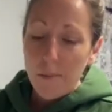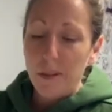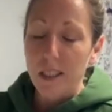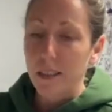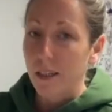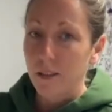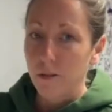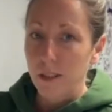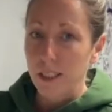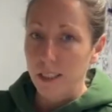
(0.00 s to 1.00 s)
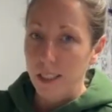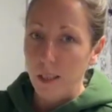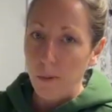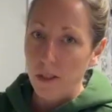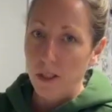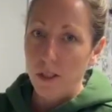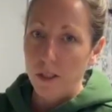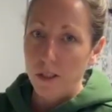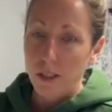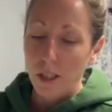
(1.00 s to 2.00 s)
But then the other reason to keep our
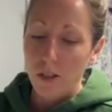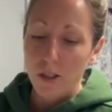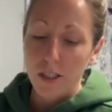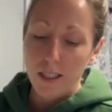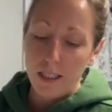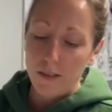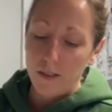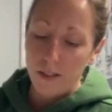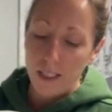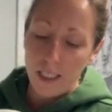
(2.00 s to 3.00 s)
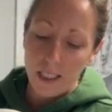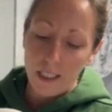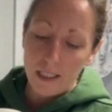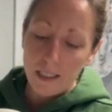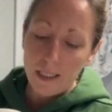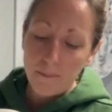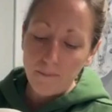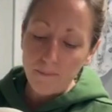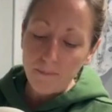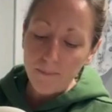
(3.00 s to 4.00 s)
starter sealed is
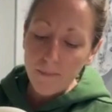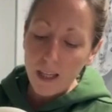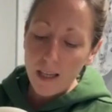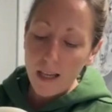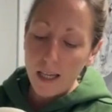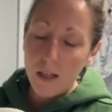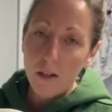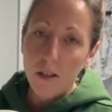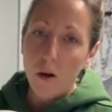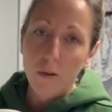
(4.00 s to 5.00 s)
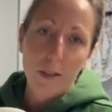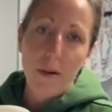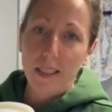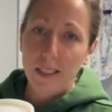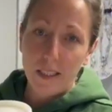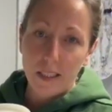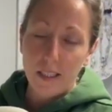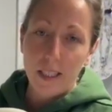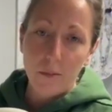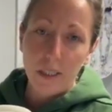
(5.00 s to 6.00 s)
the only
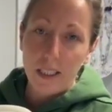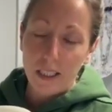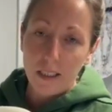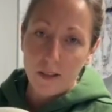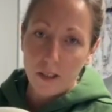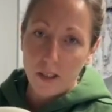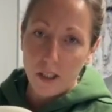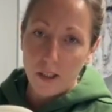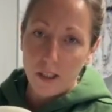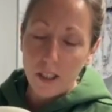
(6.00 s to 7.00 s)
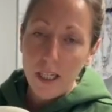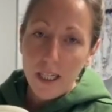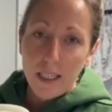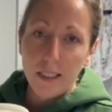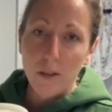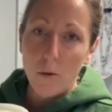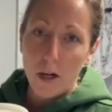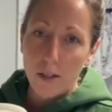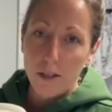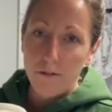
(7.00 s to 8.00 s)
bacteria that we need in our starter is the
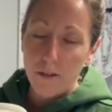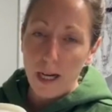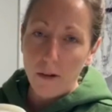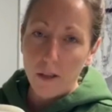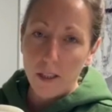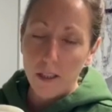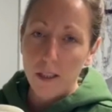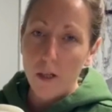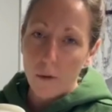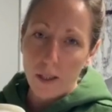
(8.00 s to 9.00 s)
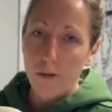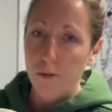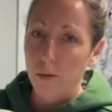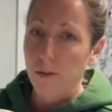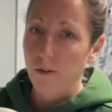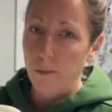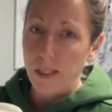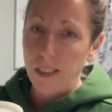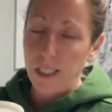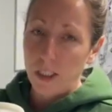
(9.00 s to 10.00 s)
water and flour going through the
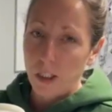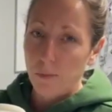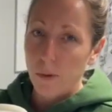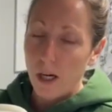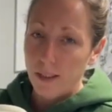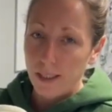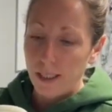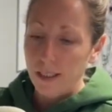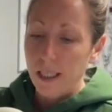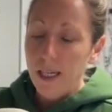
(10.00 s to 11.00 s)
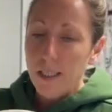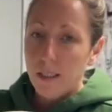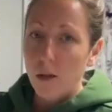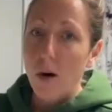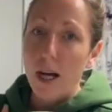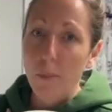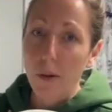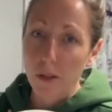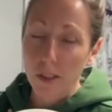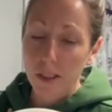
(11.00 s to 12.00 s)
fermentation process. So I
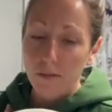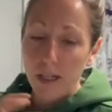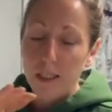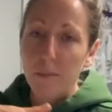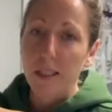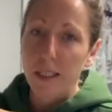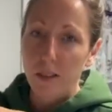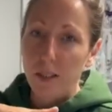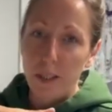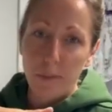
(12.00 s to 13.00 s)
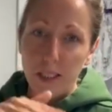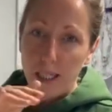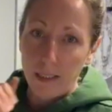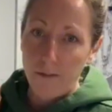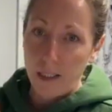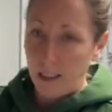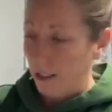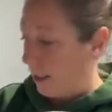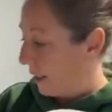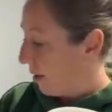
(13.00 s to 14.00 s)
personally recommend that you keep a
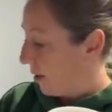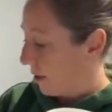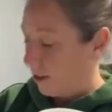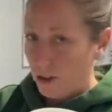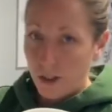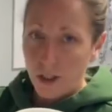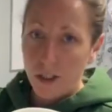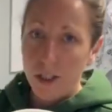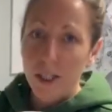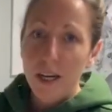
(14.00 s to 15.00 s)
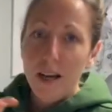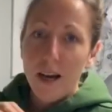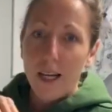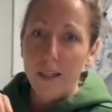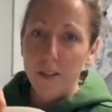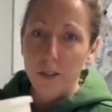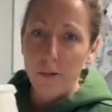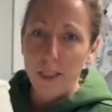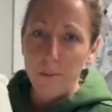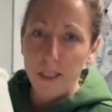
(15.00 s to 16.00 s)
tight-fitting lid on your starter. I also
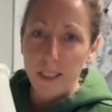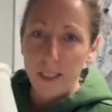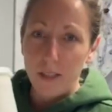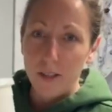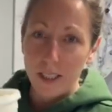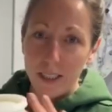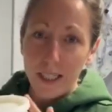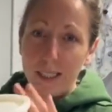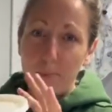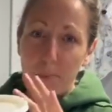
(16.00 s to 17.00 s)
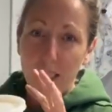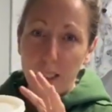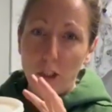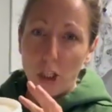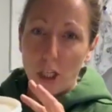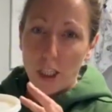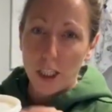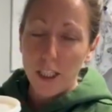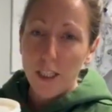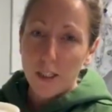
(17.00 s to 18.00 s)
recommend that you use a nice big
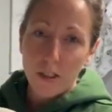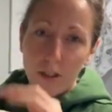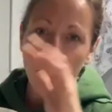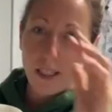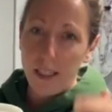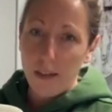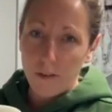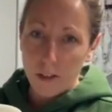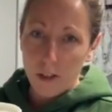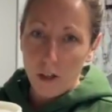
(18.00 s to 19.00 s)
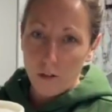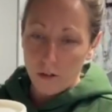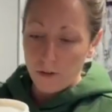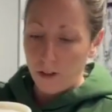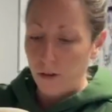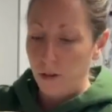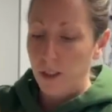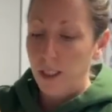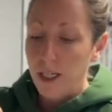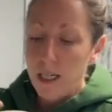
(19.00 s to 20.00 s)
jar so that it never overflows.